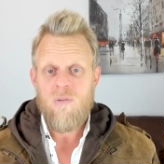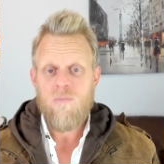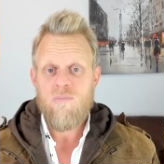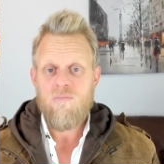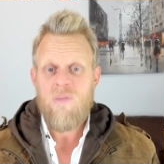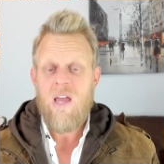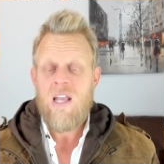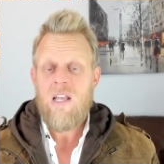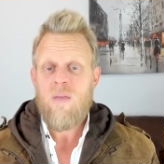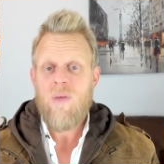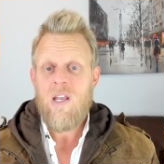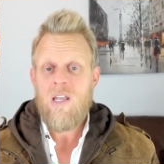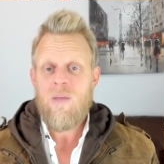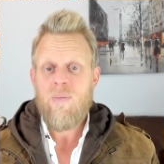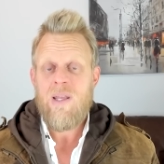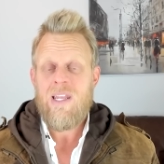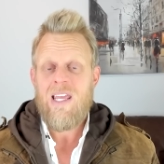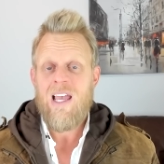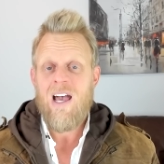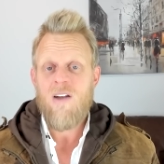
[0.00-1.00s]
many, many,
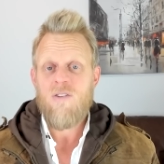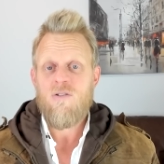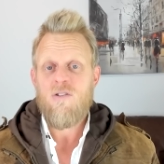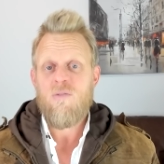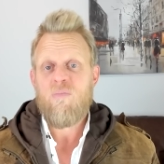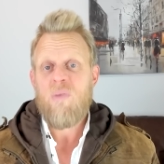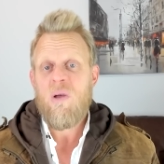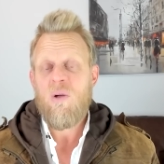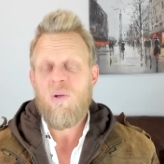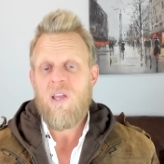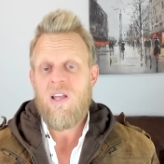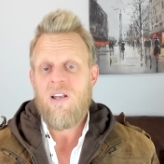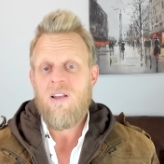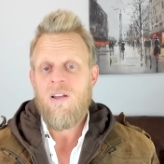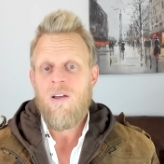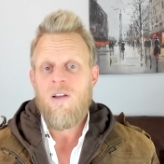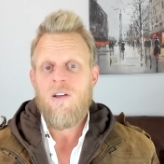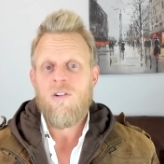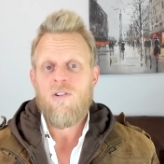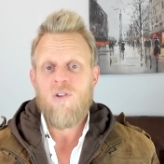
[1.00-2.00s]
many hundred billion
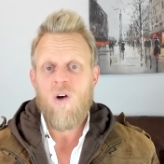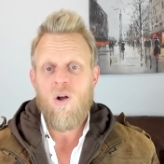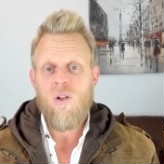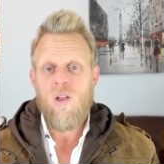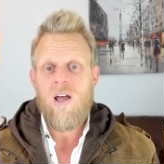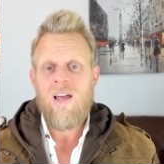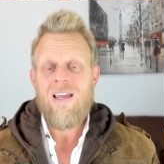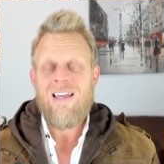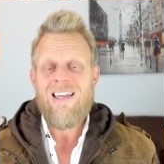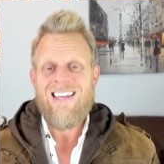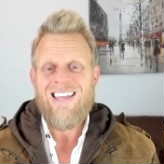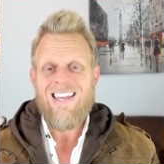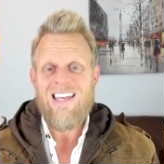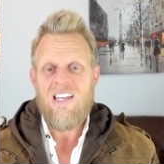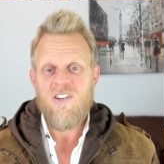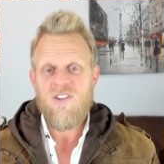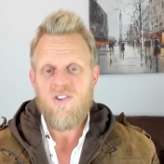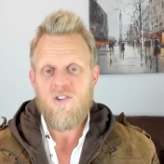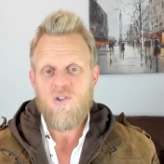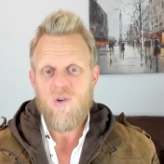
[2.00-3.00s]
dollar
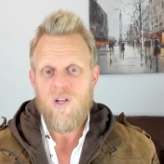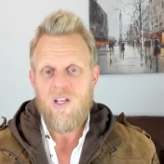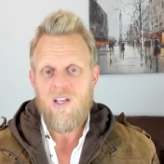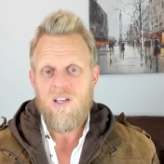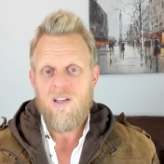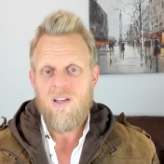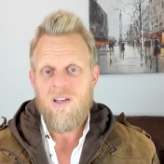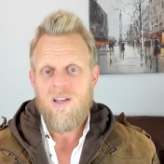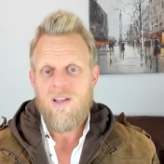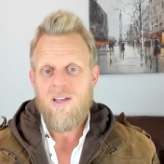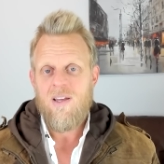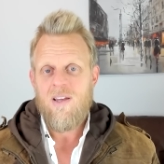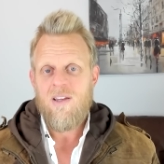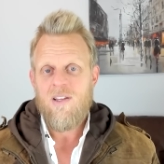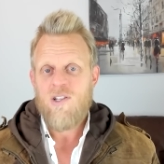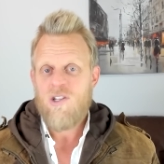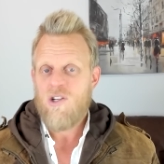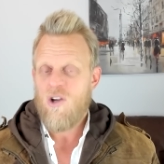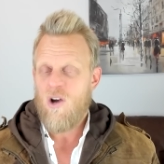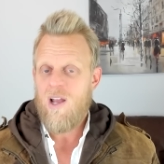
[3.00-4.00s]
industry.
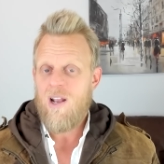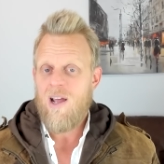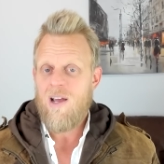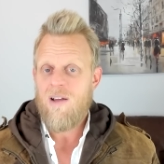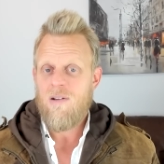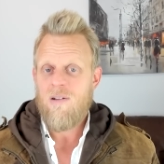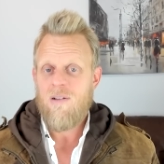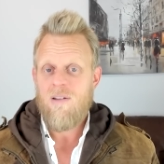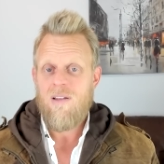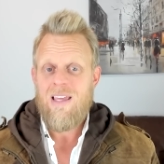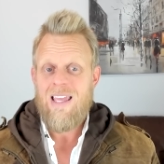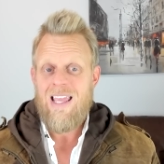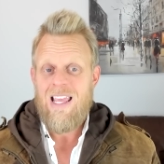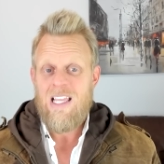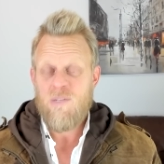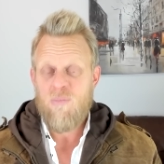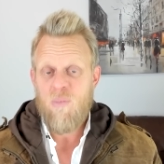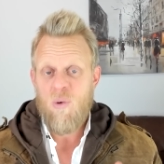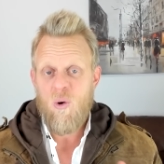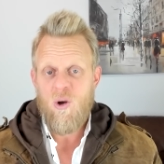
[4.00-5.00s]
China
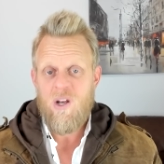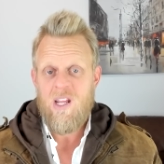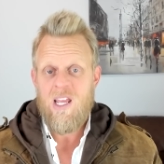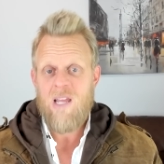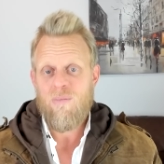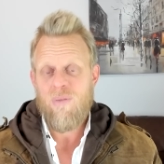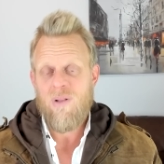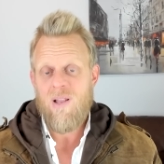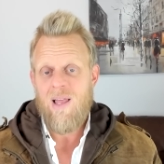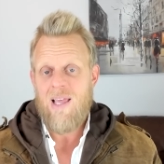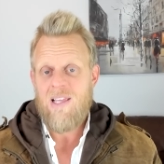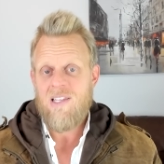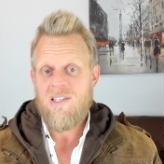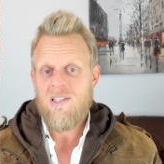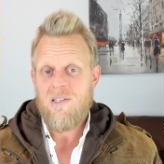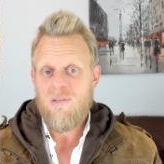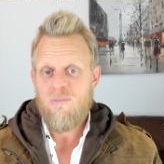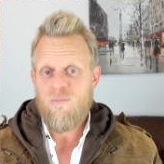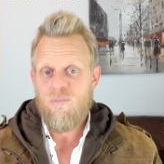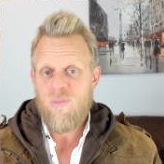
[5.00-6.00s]
is putting in
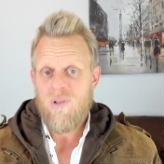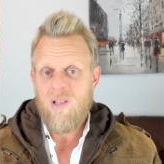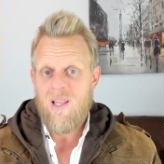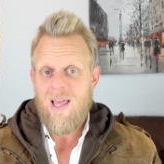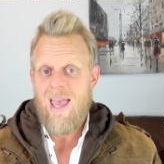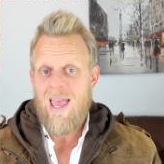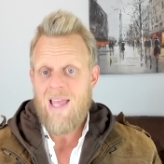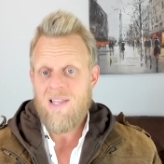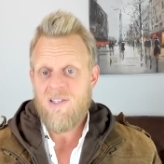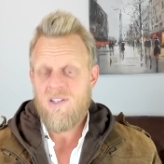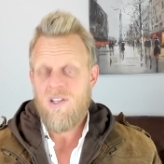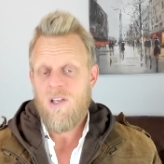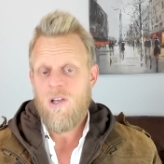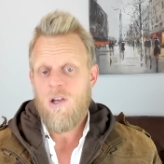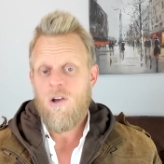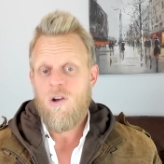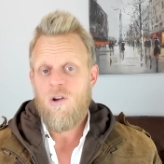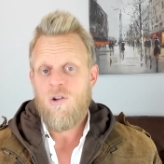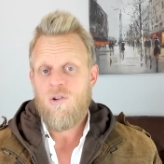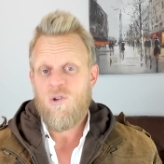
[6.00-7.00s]
place plans
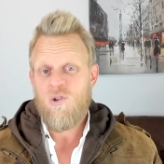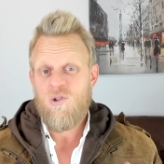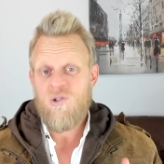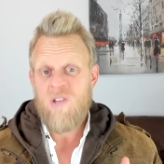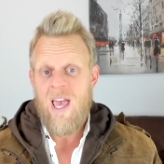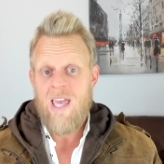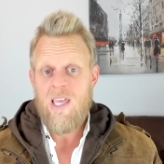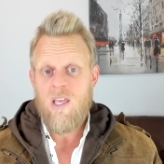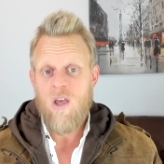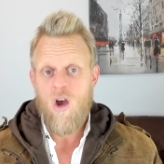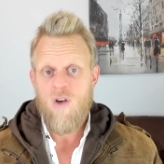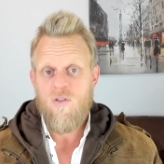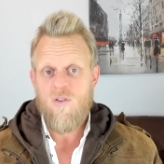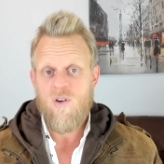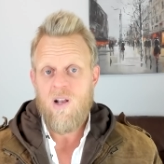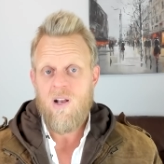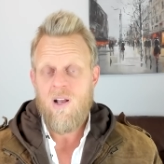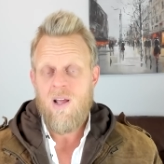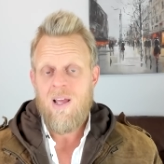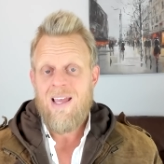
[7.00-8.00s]
to take over
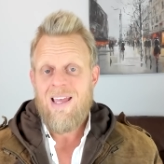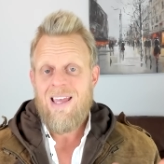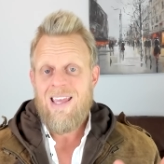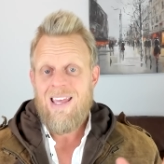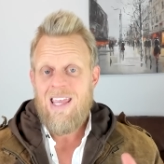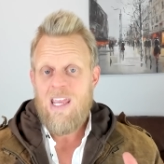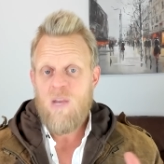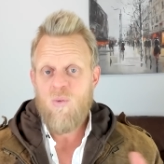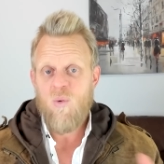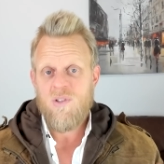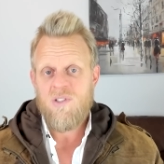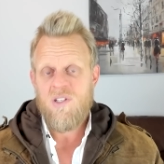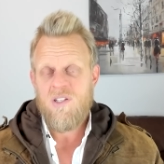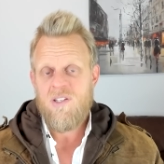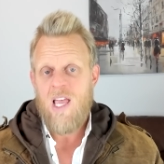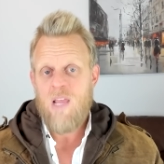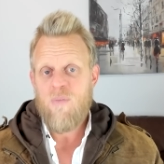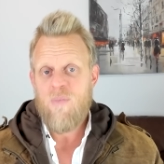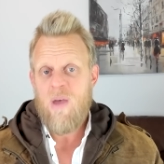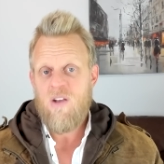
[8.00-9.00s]
it. It wants to
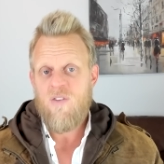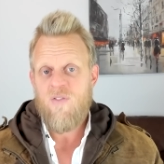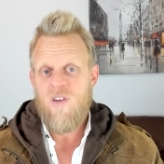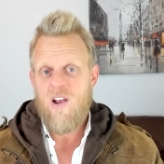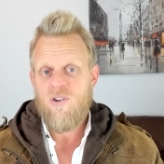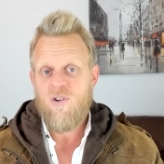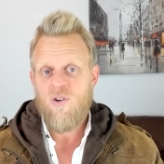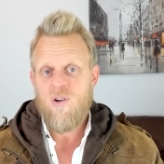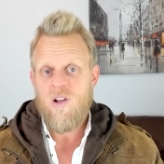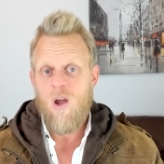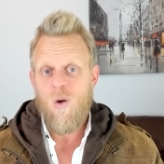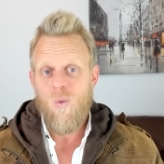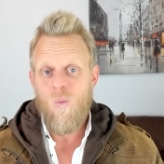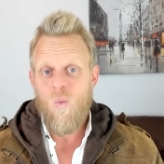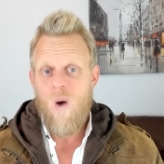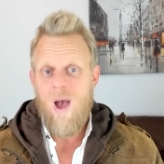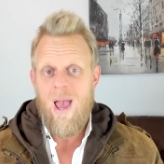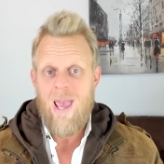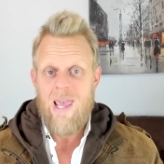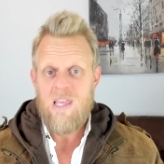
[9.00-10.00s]
take manufacturing
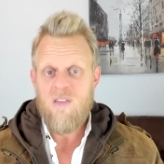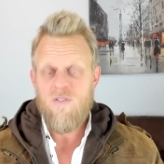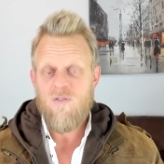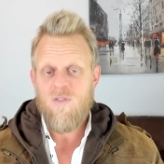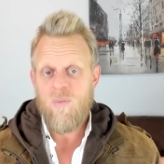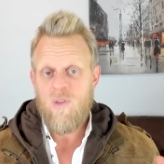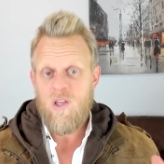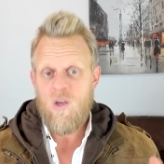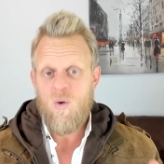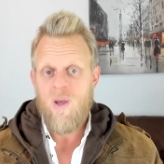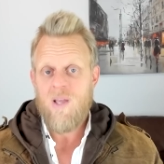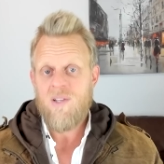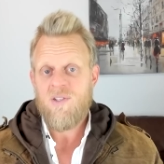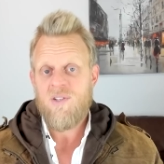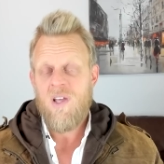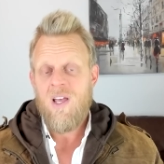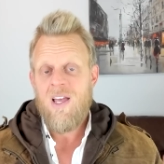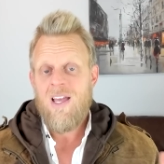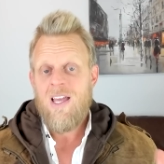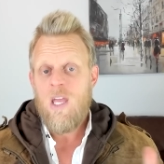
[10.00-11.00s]
away from the
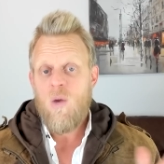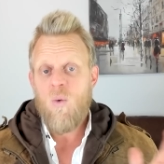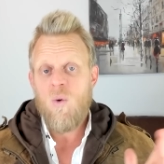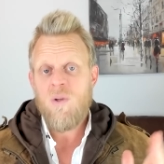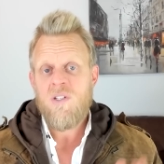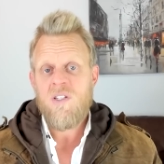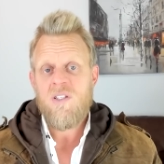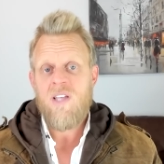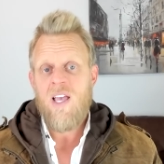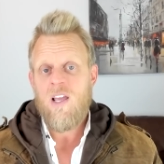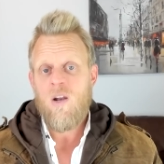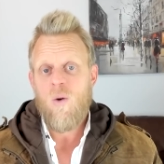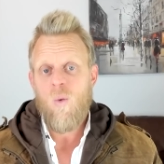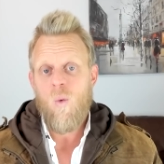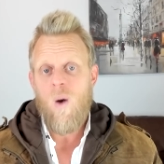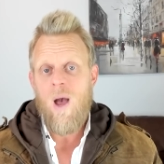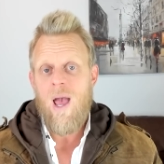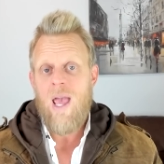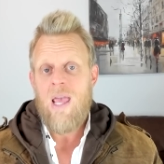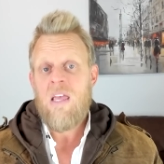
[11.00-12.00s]
US. It wants to take it
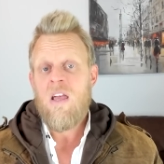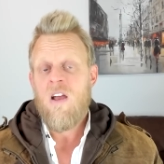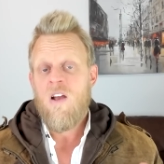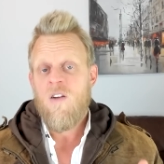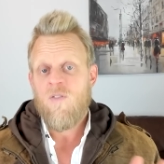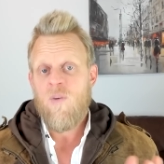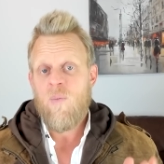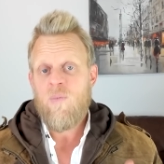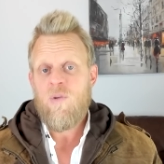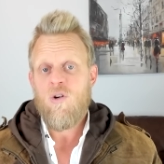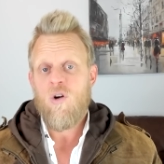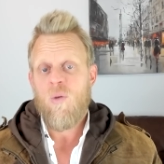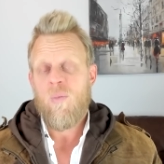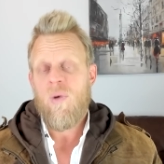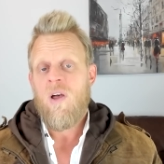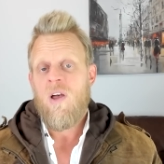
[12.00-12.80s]
away from Europe